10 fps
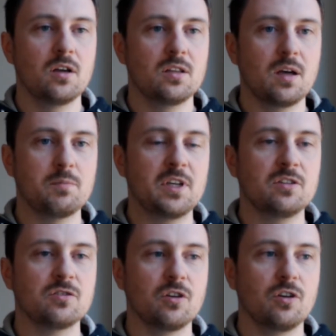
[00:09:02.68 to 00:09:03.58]
that
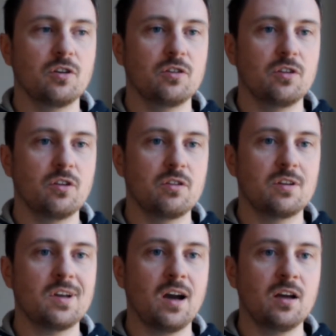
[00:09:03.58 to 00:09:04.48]
means the
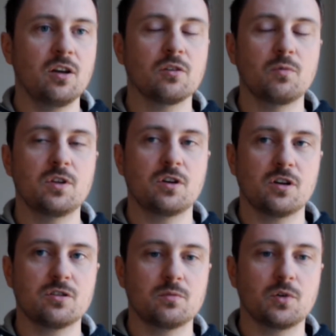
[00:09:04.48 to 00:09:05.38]
dialogue with the
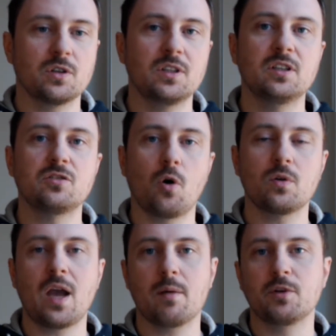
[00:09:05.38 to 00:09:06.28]
customer is
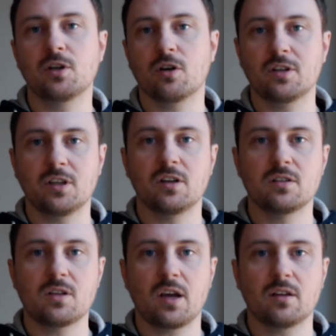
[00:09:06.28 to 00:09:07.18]
only happening on a yearly
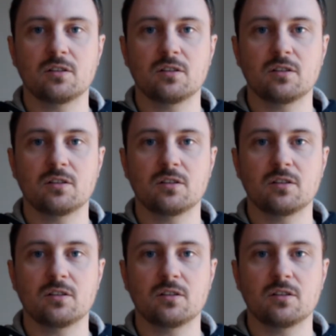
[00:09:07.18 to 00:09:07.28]
cycle.